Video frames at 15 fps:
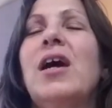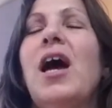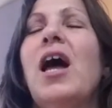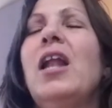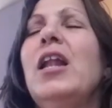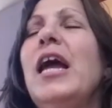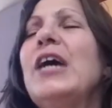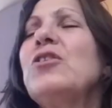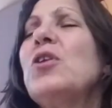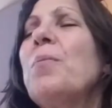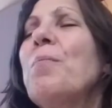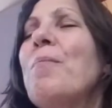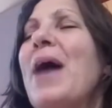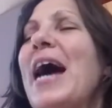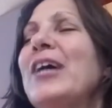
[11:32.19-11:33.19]
allow the
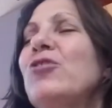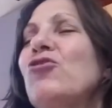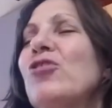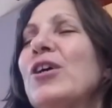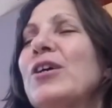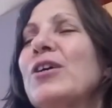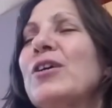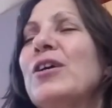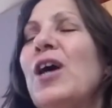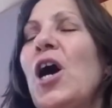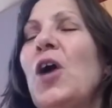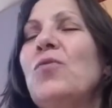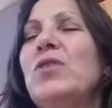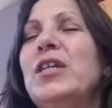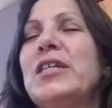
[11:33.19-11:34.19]
magic
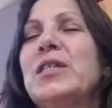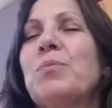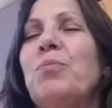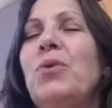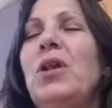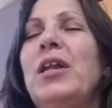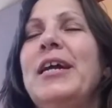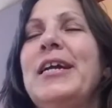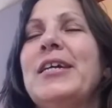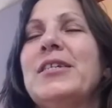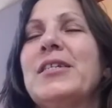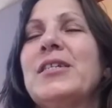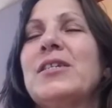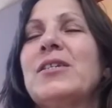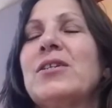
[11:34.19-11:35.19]
of this
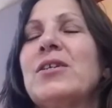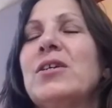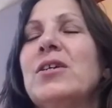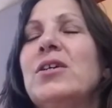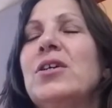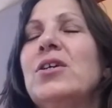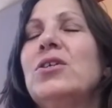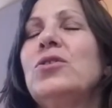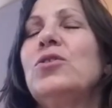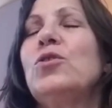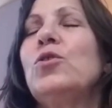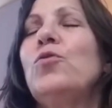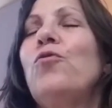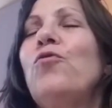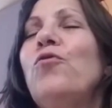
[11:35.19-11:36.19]
place
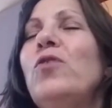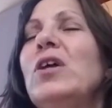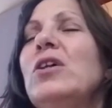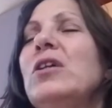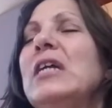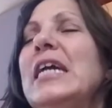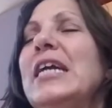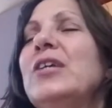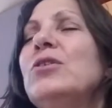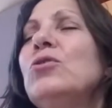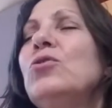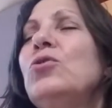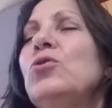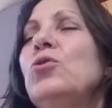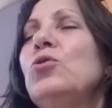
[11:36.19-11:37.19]
to fill
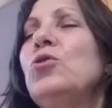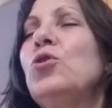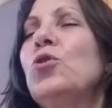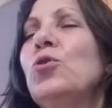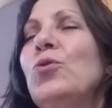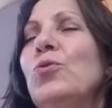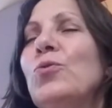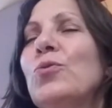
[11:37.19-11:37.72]
into you.